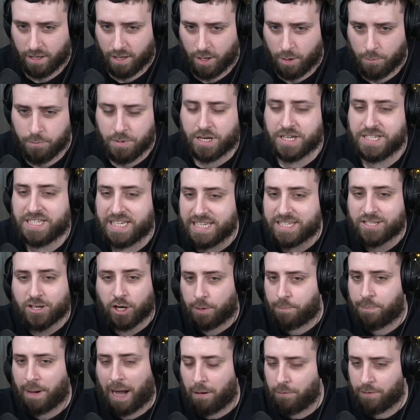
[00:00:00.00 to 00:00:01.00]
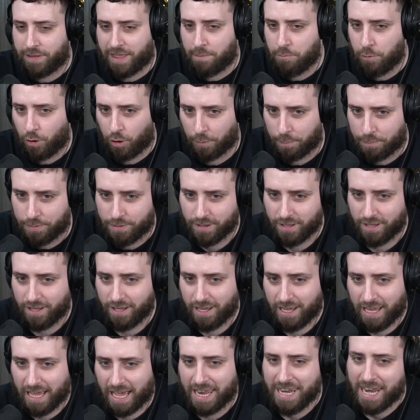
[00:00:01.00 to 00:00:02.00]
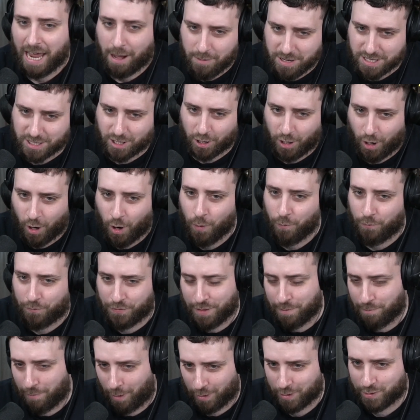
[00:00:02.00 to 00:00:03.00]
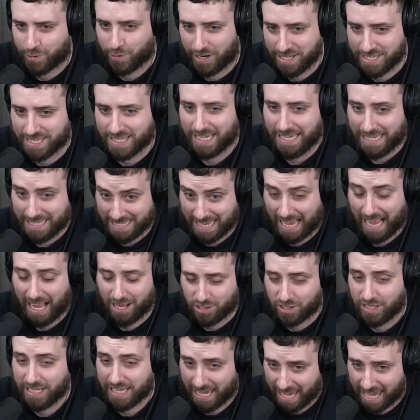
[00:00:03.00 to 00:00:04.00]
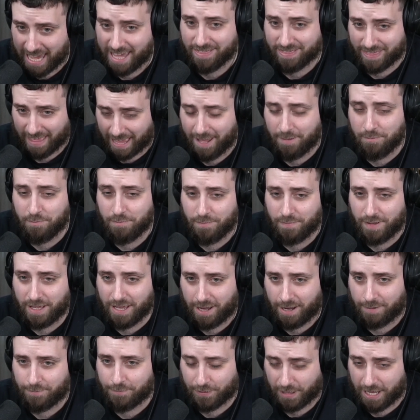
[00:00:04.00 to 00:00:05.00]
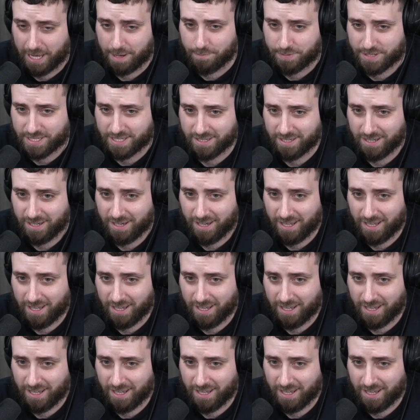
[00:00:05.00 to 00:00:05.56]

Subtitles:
Because he's got to power them up. And now he's got to hope for the Moltres to actually hit them flips.